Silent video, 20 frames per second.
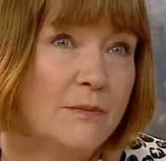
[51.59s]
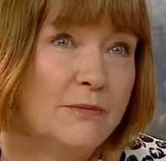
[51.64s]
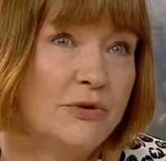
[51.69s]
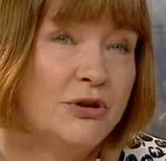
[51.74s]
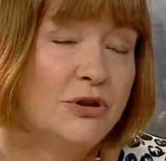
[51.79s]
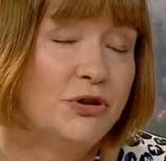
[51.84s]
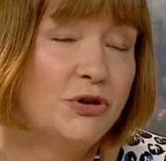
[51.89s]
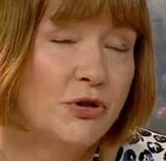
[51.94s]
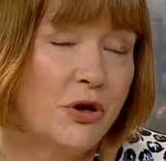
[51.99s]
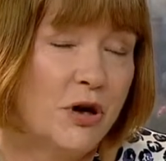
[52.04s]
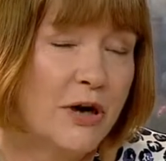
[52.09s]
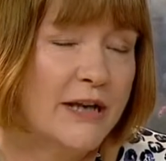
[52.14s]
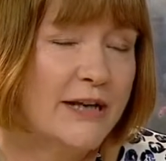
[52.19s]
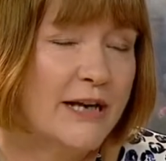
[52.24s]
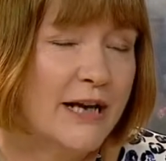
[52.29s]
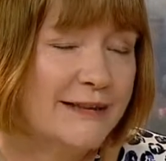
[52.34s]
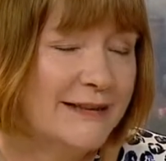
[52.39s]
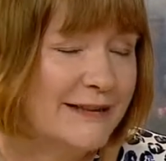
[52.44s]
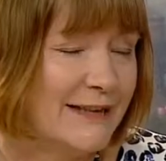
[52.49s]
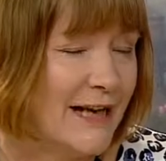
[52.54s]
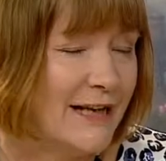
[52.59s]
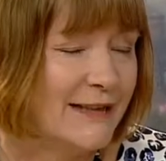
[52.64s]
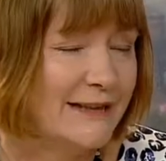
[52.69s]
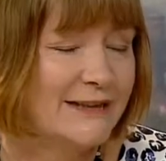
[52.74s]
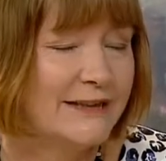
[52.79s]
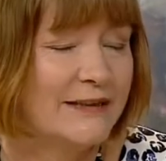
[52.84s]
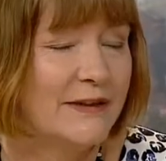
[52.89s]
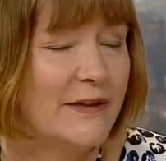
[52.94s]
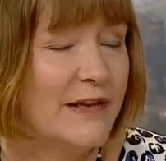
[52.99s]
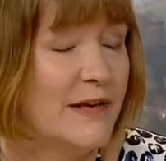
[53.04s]
to try and
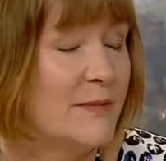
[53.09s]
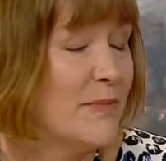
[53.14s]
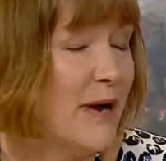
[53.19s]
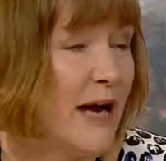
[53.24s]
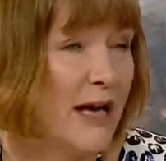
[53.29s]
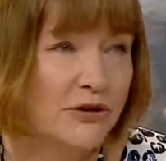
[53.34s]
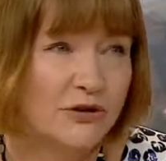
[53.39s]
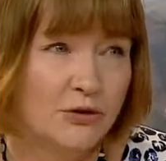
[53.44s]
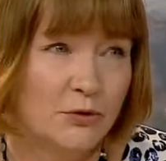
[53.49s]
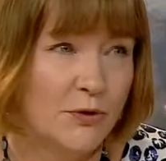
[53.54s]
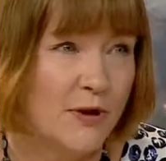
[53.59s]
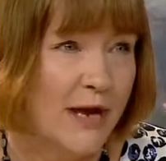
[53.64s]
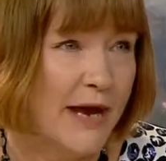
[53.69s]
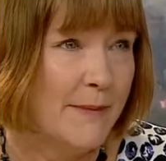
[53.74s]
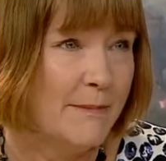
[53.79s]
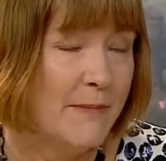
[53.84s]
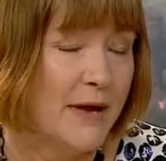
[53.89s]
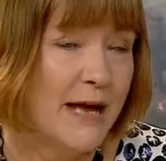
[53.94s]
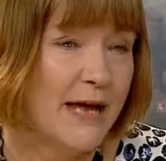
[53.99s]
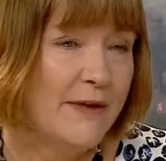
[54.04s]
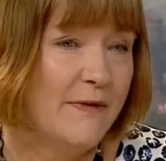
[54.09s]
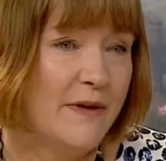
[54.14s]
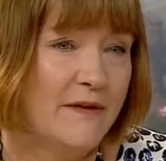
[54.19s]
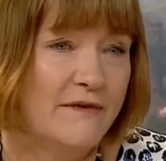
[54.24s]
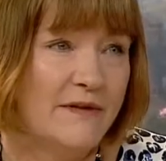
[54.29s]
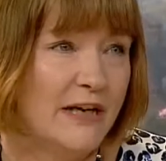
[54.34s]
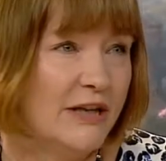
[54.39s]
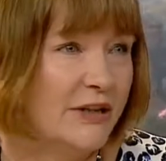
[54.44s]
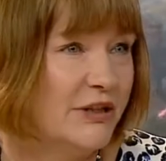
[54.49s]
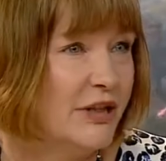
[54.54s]
assess the impact on them, their
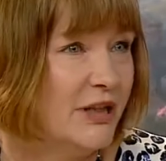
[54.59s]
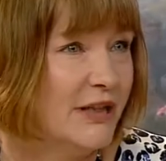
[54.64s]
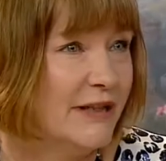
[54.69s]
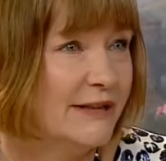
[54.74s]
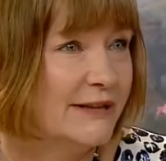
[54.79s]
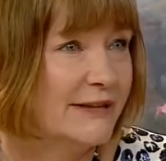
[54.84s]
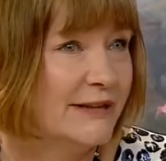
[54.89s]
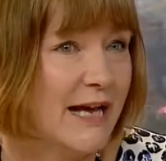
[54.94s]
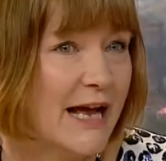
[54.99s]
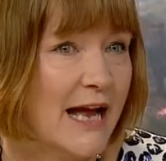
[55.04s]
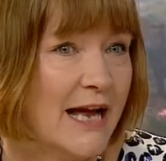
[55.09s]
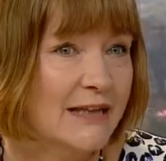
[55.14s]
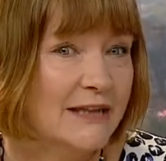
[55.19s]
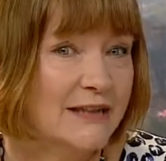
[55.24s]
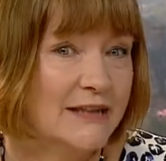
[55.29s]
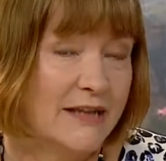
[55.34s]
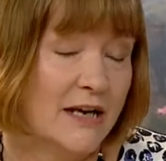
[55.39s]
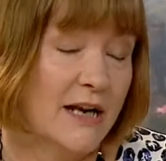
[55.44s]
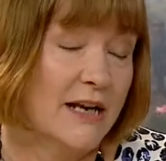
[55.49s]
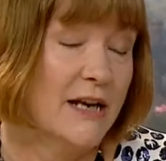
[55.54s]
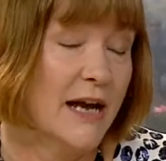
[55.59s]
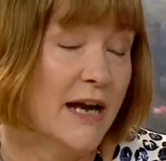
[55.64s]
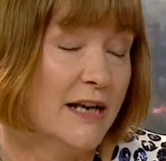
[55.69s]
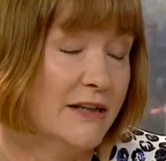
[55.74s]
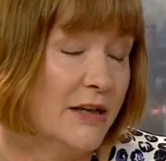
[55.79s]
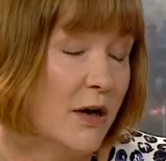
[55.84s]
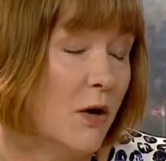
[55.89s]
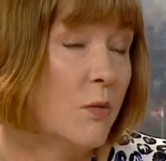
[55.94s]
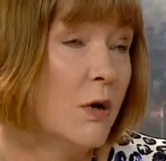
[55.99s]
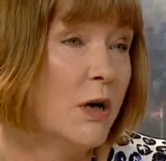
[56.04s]
villages and
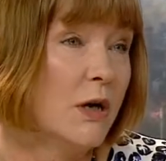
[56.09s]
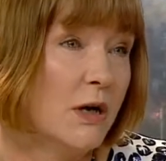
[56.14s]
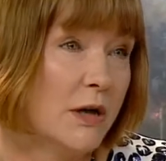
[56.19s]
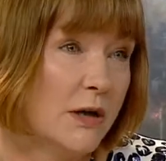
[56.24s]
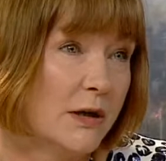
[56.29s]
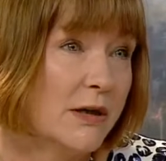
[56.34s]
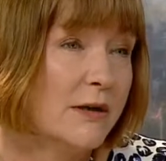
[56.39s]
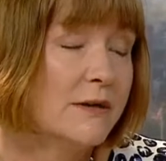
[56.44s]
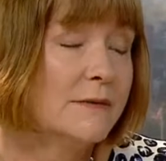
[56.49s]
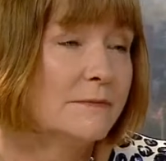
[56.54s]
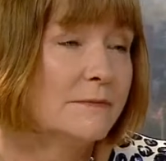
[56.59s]
our work.